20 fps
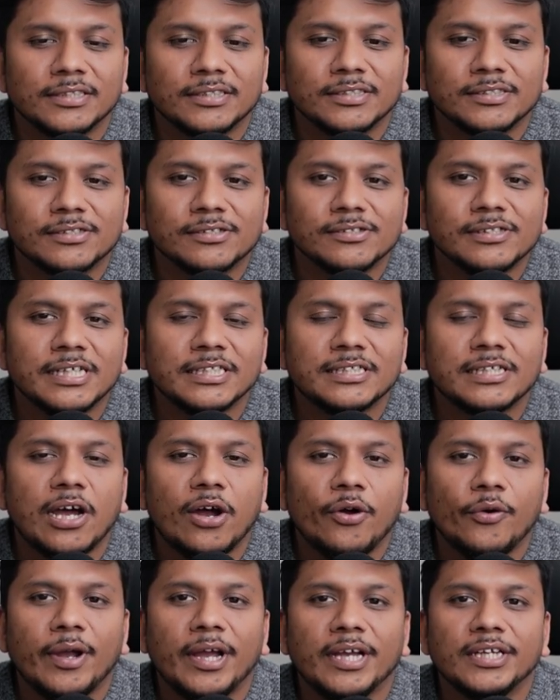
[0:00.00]
So that's
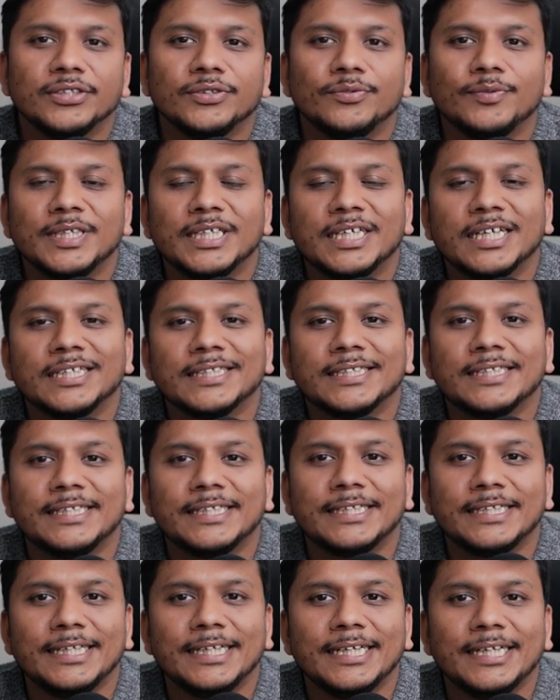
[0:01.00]
how, guys, we can
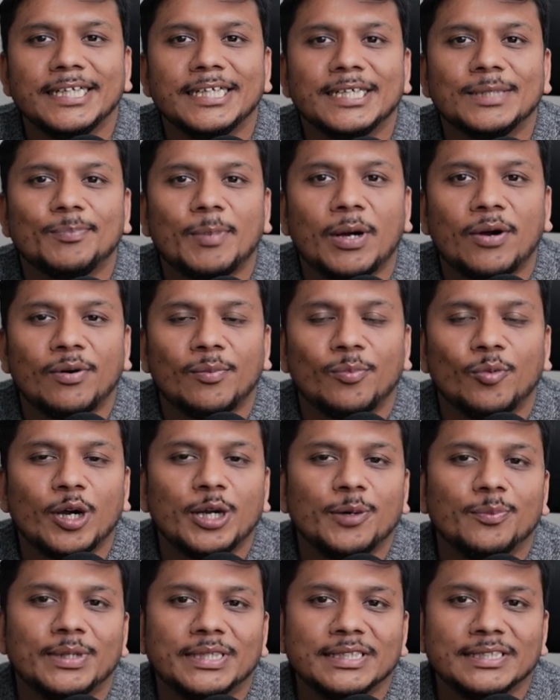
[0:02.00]
create
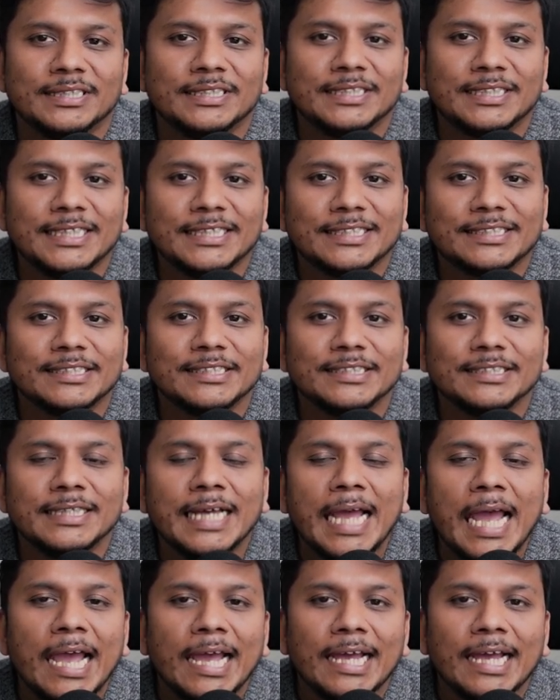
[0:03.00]
PowerPoint presentation